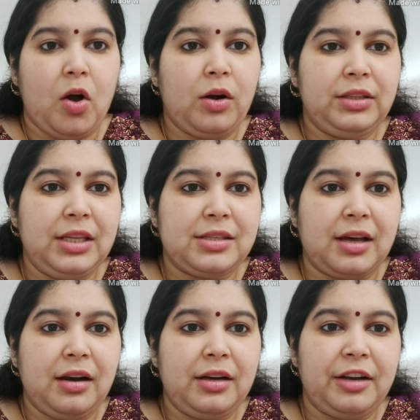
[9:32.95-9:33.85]
All these
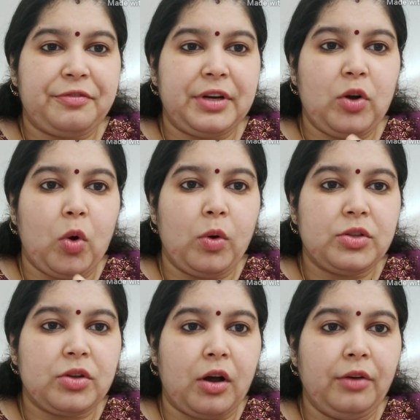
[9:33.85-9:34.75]
are different
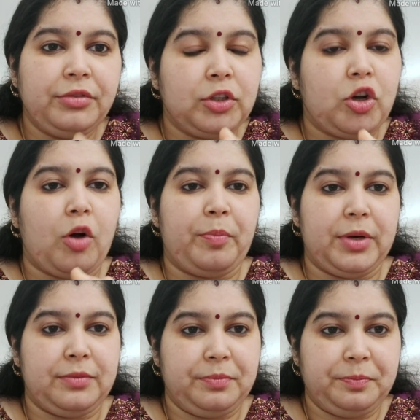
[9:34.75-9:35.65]
ores of
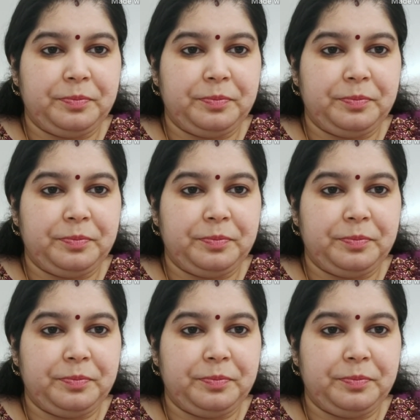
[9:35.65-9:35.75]
copper.